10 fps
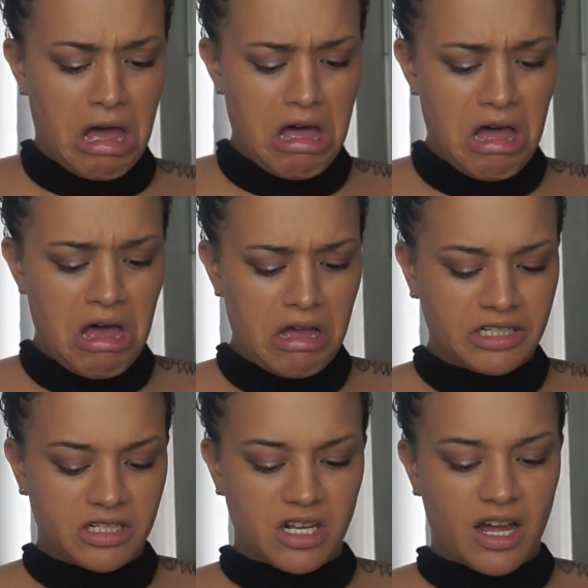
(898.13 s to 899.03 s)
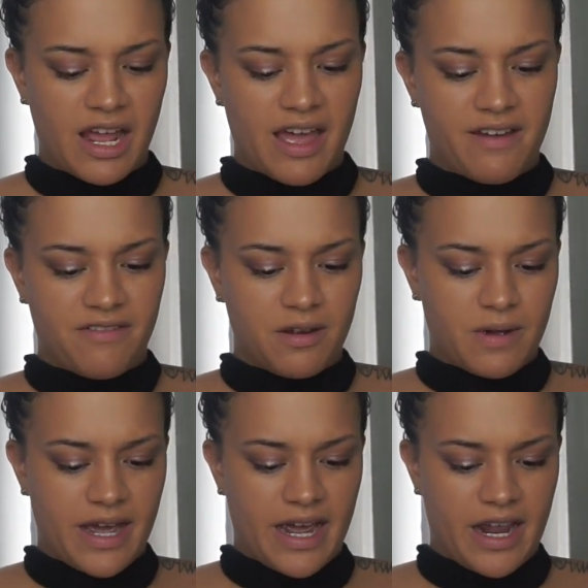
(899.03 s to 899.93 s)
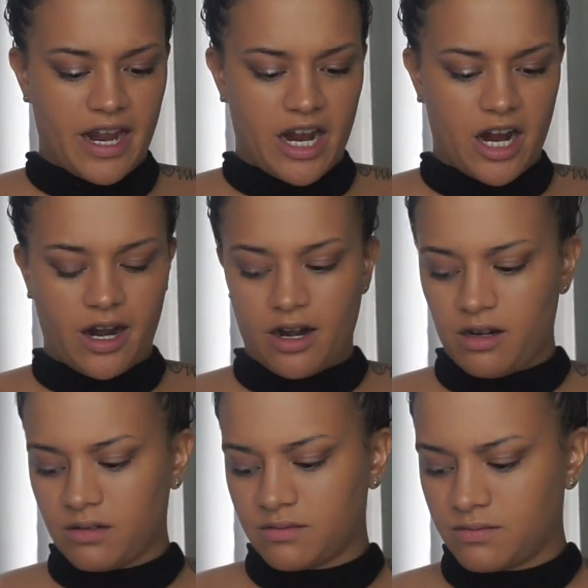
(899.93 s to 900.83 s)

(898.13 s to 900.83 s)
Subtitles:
Oh, it just got everywhere.